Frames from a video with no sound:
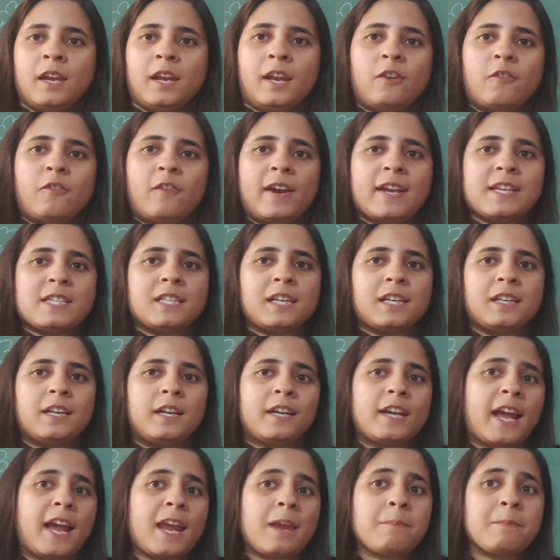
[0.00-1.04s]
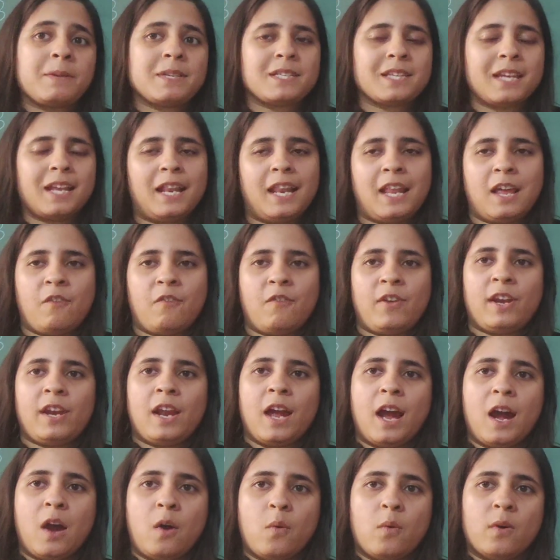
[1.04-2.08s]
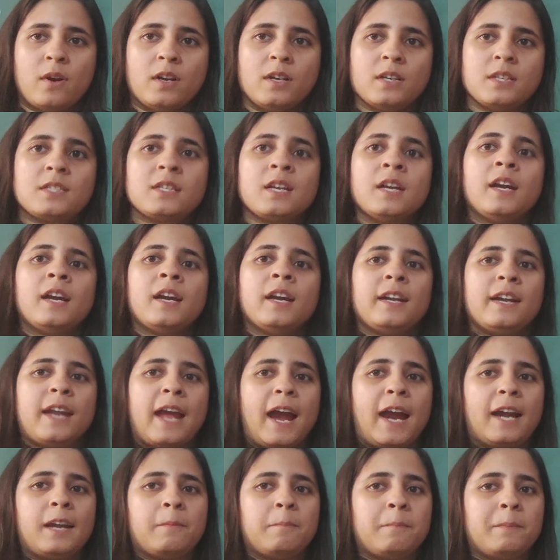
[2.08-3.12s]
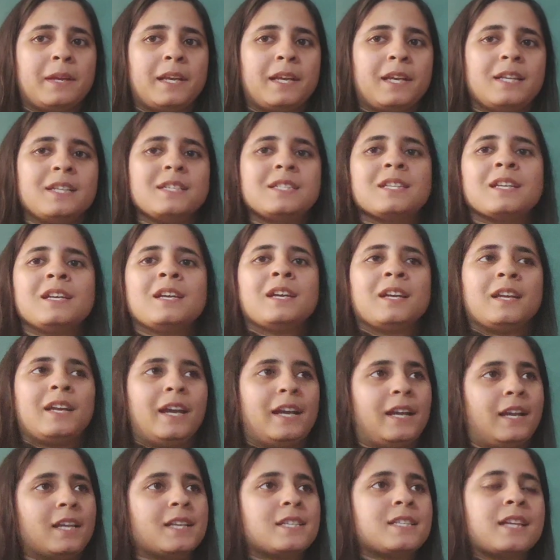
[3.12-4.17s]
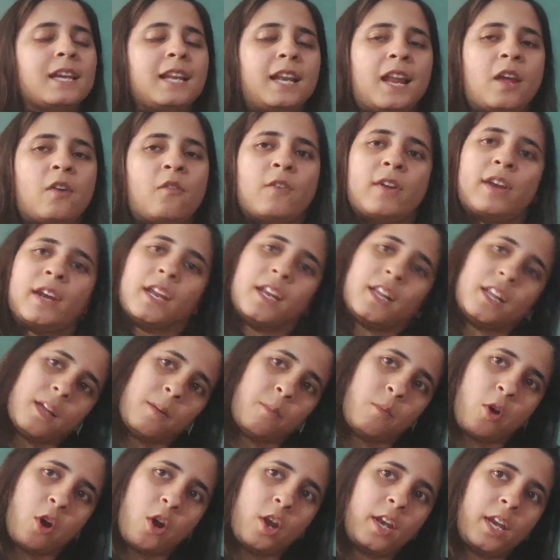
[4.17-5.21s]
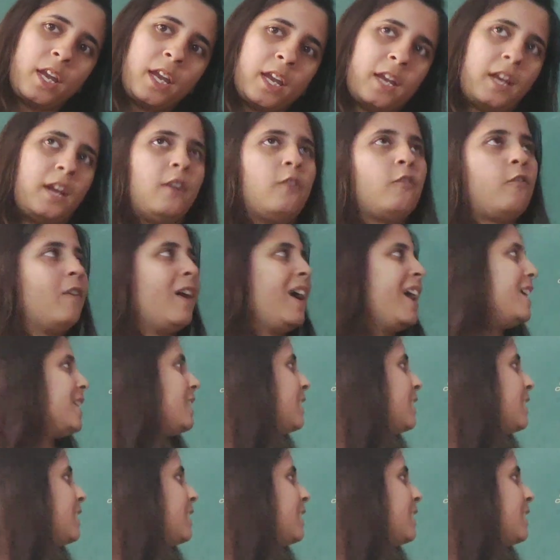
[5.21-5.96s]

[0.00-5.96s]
if I say the time is 11 hours, that means it is 11 in the morning. If I